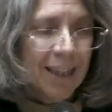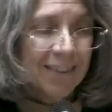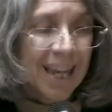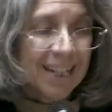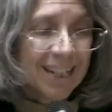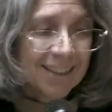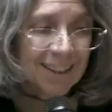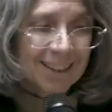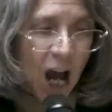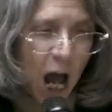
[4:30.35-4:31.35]
that it is
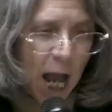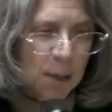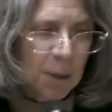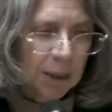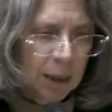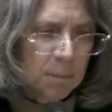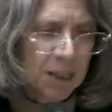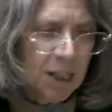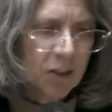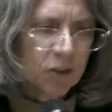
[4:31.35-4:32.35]
a
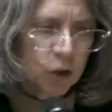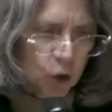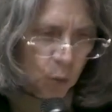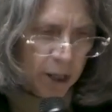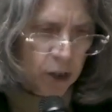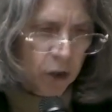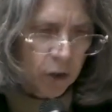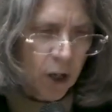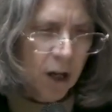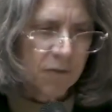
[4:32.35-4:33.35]
time-limited
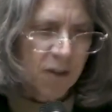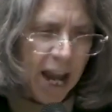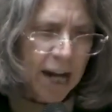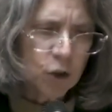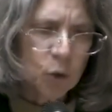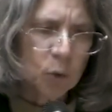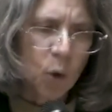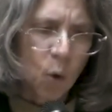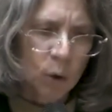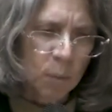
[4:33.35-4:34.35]
situation of
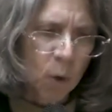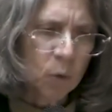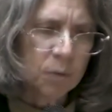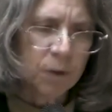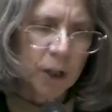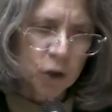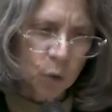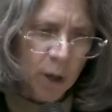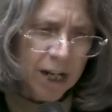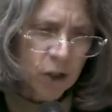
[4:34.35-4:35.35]
natural hormonal
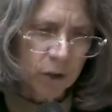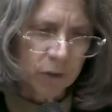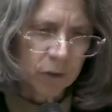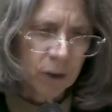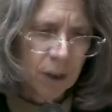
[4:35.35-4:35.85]
fluctuations,